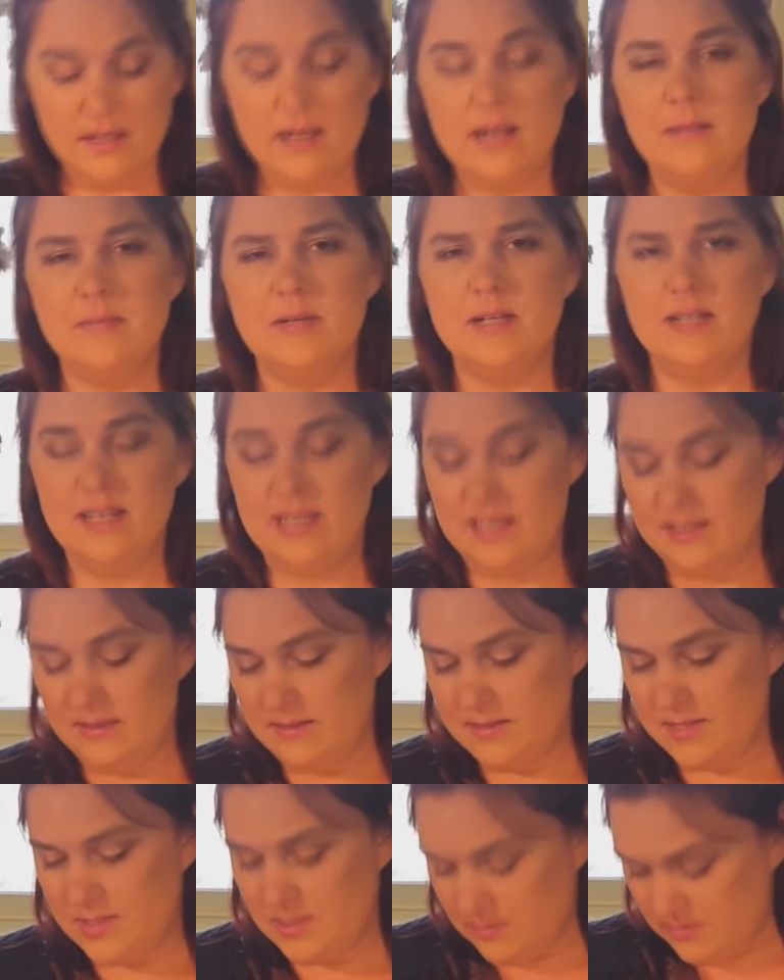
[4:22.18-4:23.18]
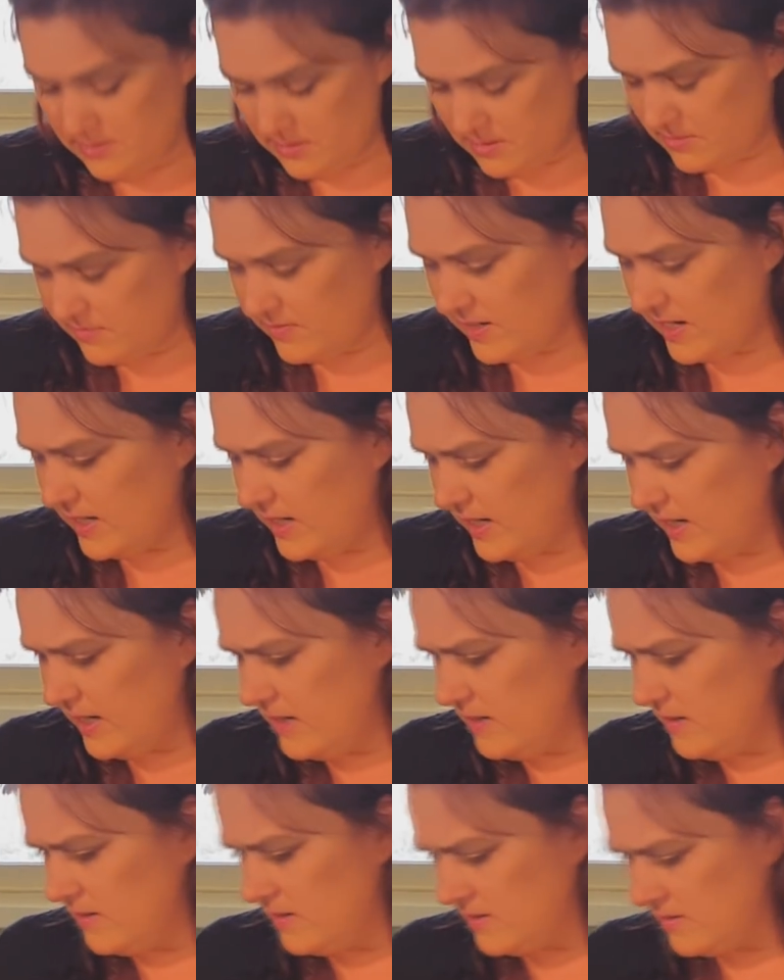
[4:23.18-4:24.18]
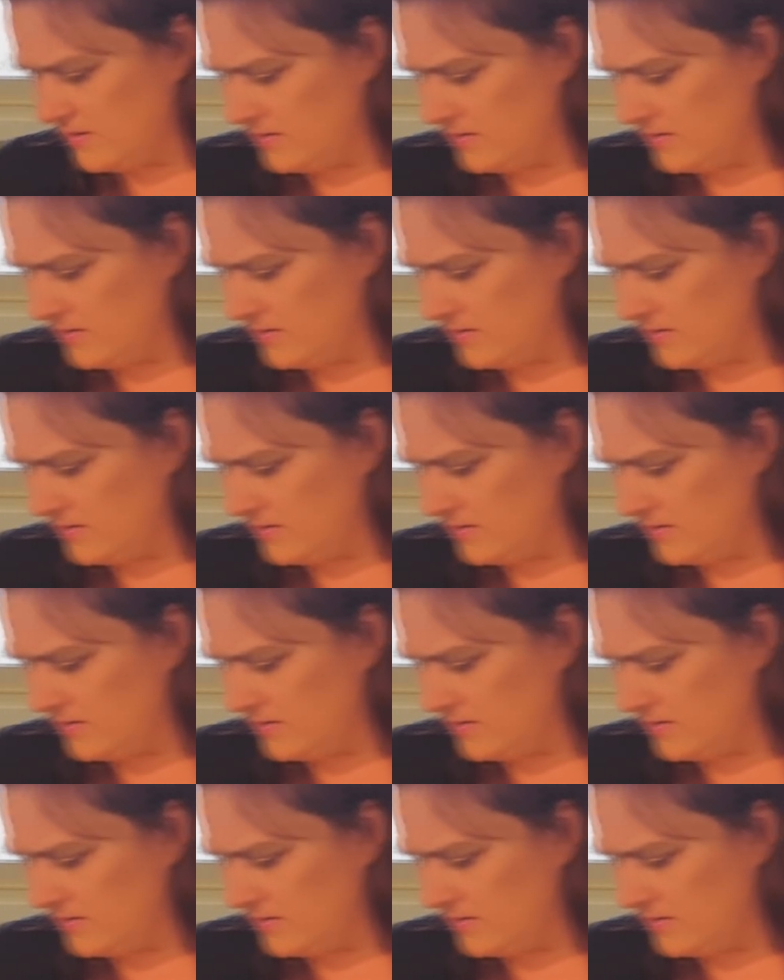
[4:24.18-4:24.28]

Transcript: I'm going to get the sauce ready